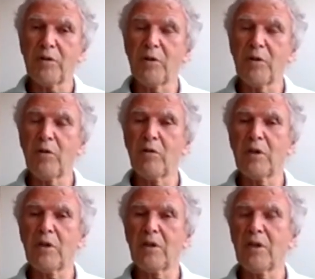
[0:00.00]
we know
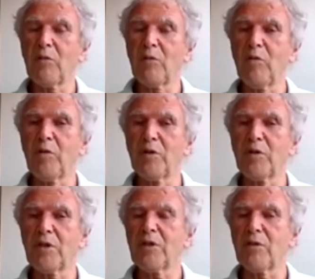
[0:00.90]
that the number of points
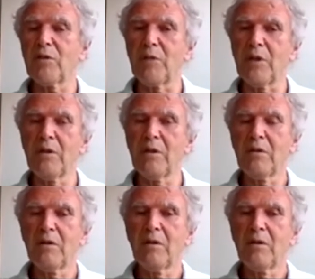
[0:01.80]
is not big.
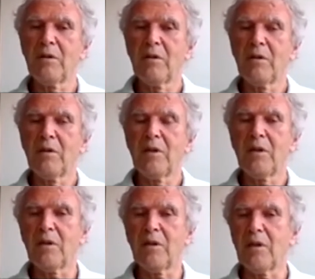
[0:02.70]

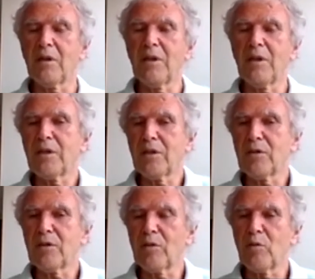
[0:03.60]
At least it's
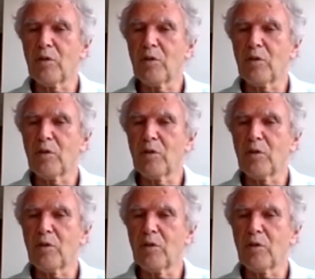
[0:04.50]
not more